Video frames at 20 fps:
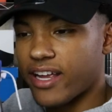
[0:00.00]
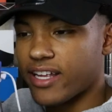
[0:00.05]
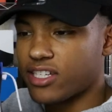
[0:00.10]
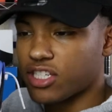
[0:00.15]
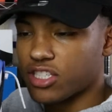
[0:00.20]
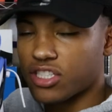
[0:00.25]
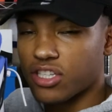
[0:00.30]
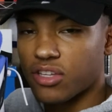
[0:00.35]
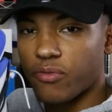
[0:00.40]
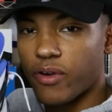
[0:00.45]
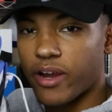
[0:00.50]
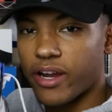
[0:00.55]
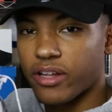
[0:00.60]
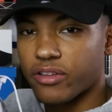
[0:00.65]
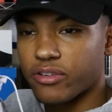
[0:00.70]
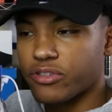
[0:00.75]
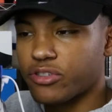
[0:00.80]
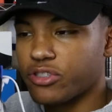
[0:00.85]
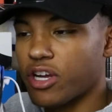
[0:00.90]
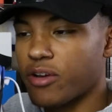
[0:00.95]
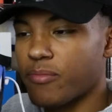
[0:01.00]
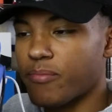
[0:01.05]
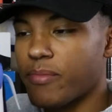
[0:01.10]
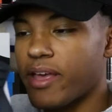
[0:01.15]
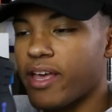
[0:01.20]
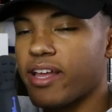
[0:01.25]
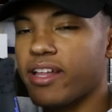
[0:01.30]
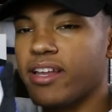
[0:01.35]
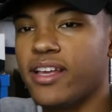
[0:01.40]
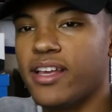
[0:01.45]
It's just the regular
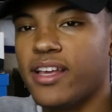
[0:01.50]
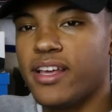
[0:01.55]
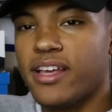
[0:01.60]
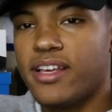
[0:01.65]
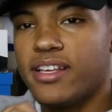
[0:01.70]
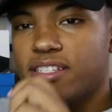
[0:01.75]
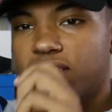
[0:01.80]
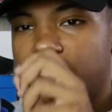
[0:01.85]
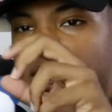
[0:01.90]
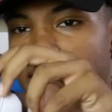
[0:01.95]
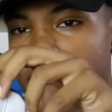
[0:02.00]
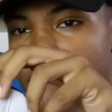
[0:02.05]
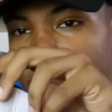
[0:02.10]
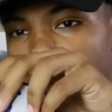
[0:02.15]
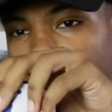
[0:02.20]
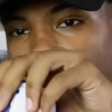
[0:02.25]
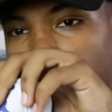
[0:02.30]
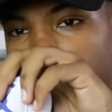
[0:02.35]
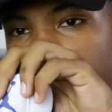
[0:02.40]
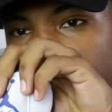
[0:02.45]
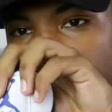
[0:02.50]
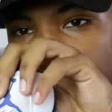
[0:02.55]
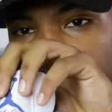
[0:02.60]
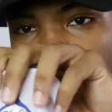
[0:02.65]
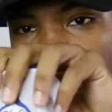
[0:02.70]
Jumpman. Same with on the